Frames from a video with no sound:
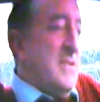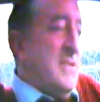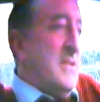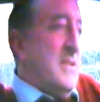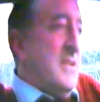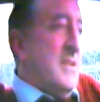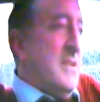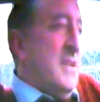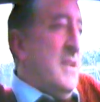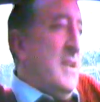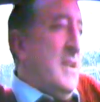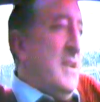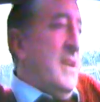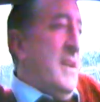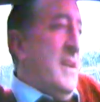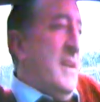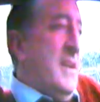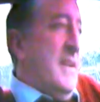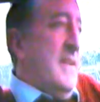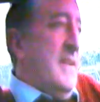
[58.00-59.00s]
Indeed.
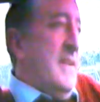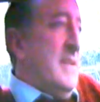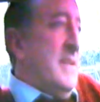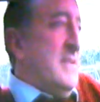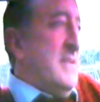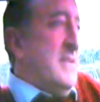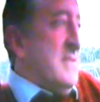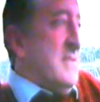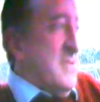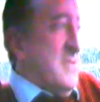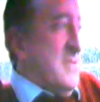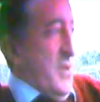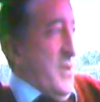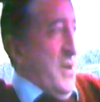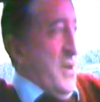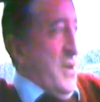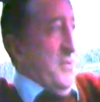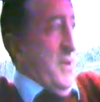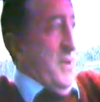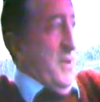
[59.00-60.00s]
And there was